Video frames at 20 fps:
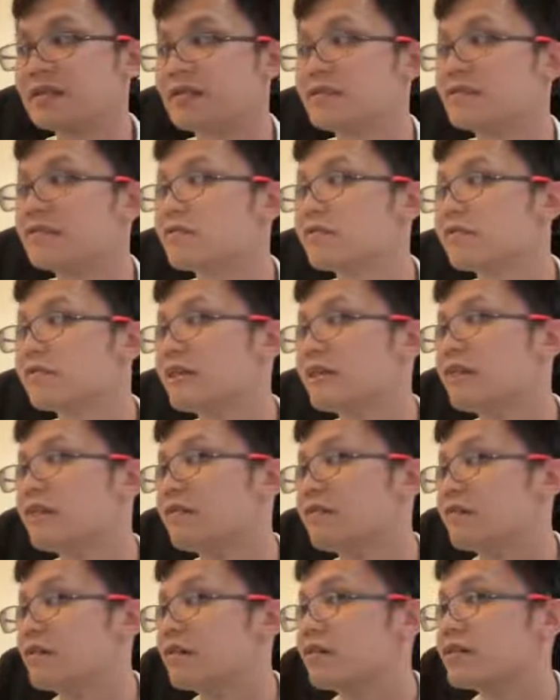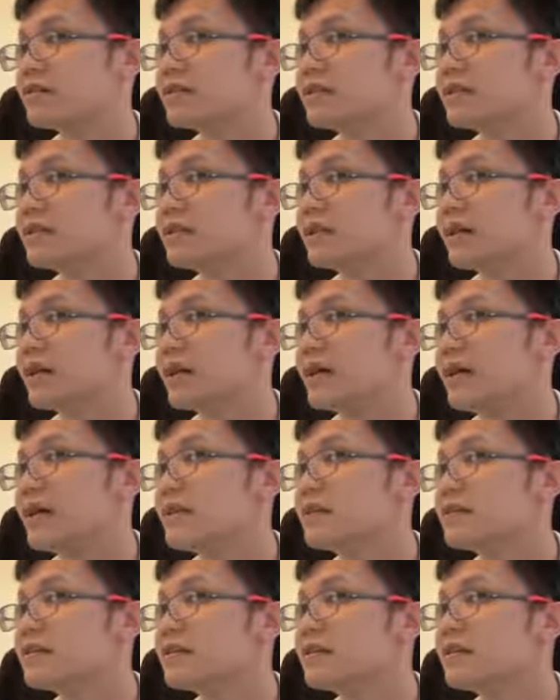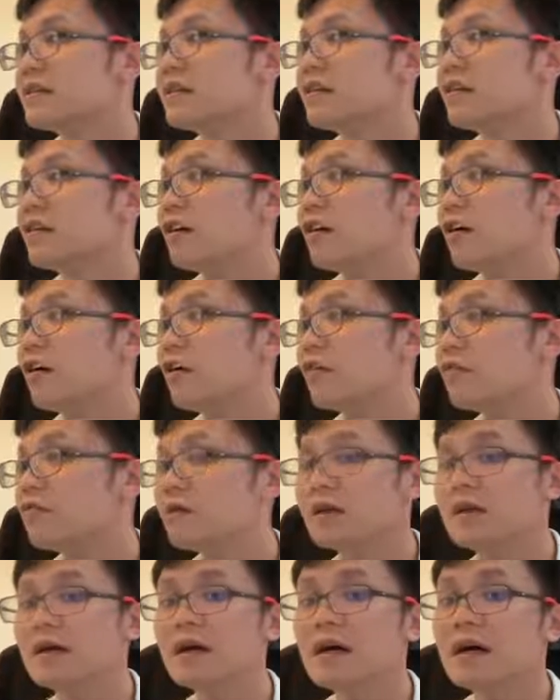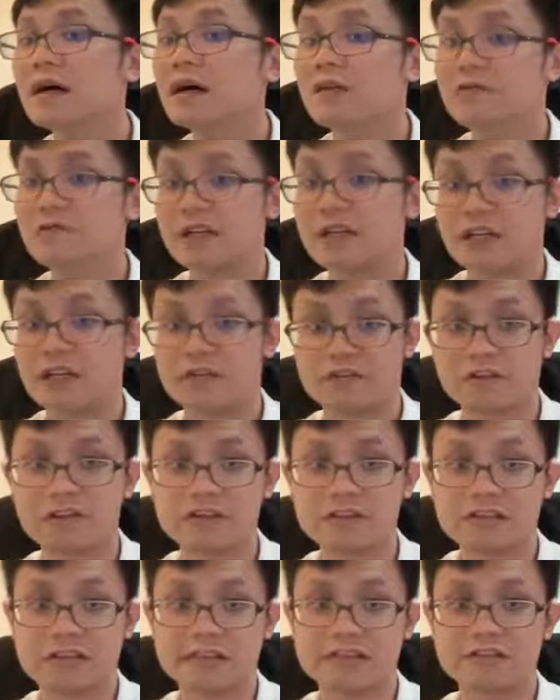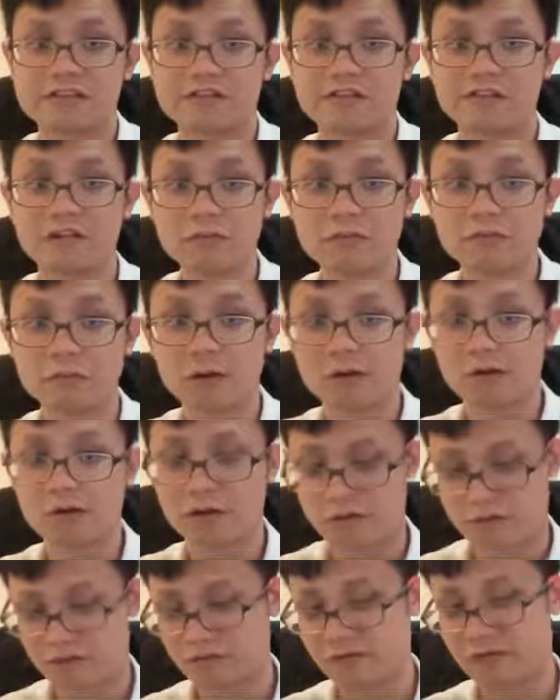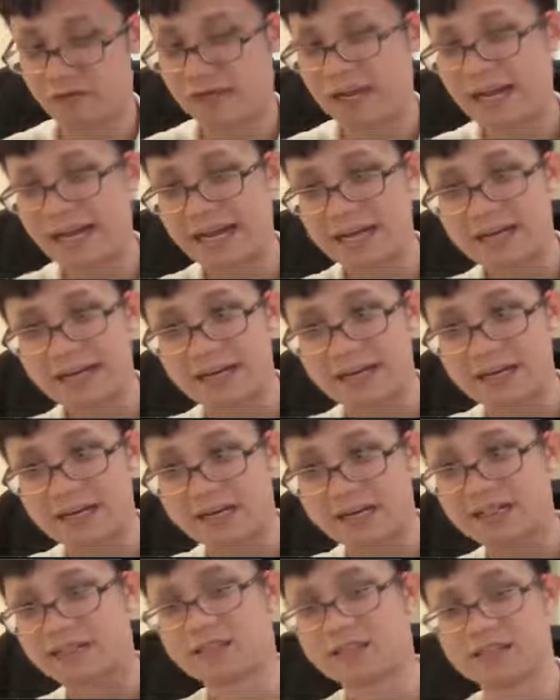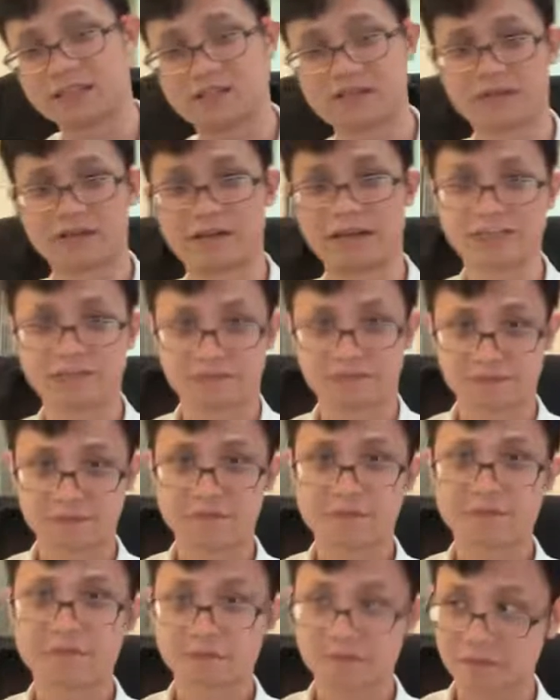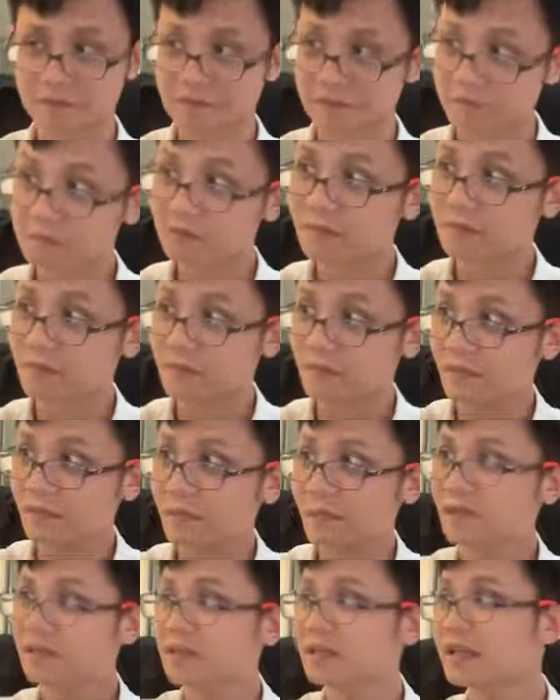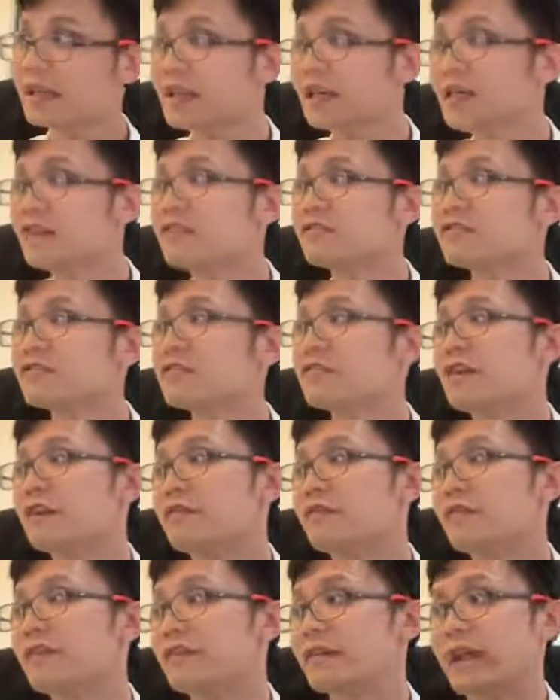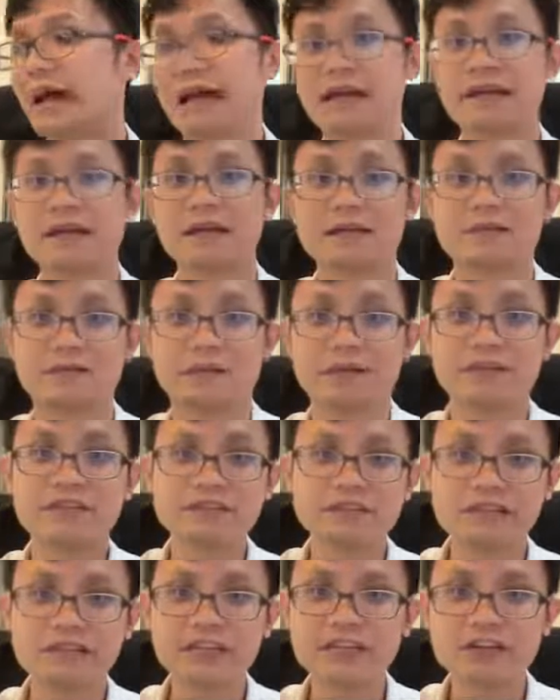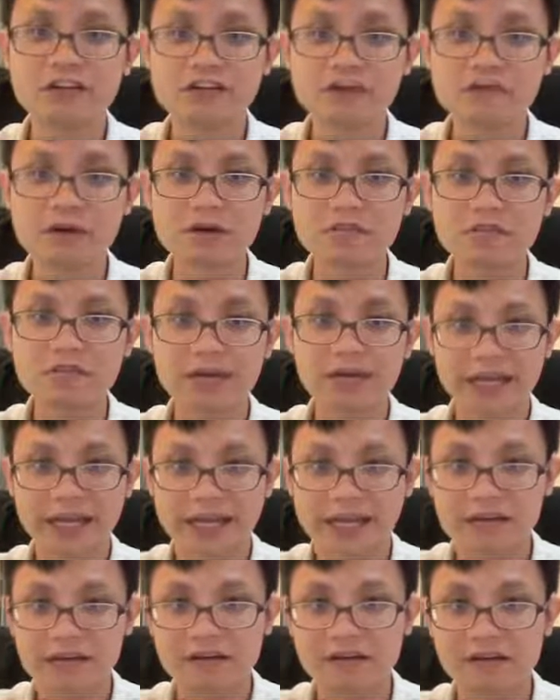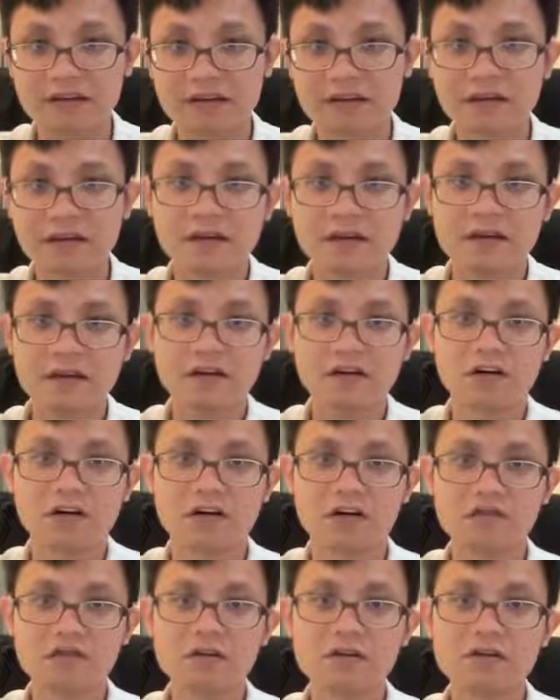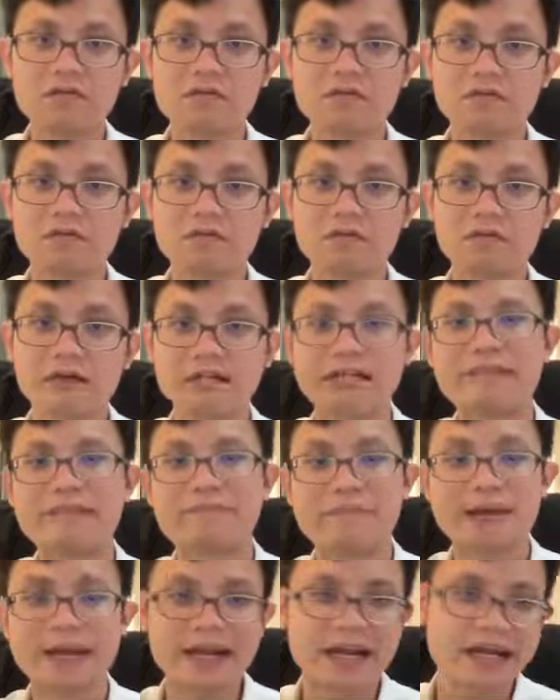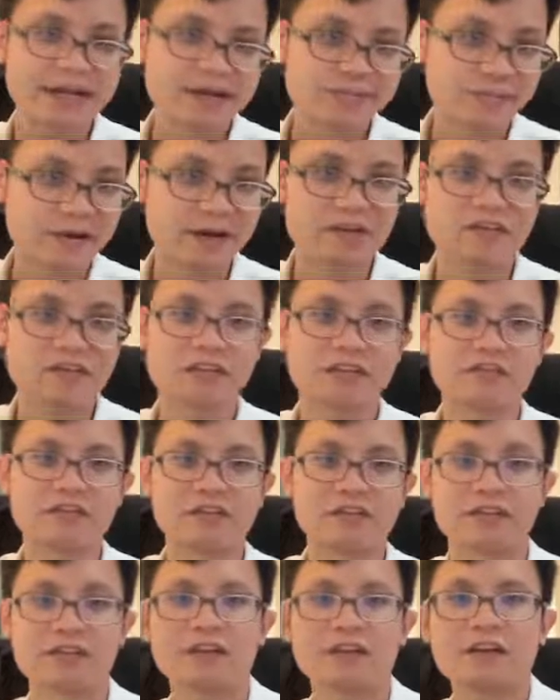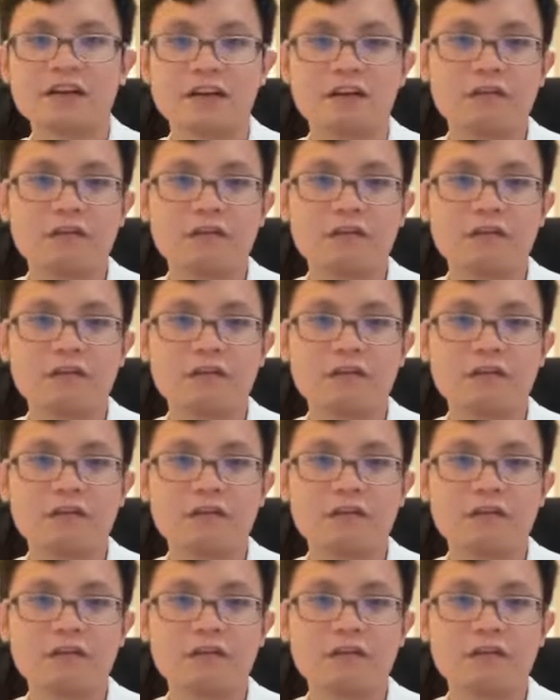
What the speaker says: So, they will consider as overweight. Of course, as you go more, you will die lah, huh? Easily you die. Thin also, you will die. But usually normal weight and over, it depends lah, depend on situation.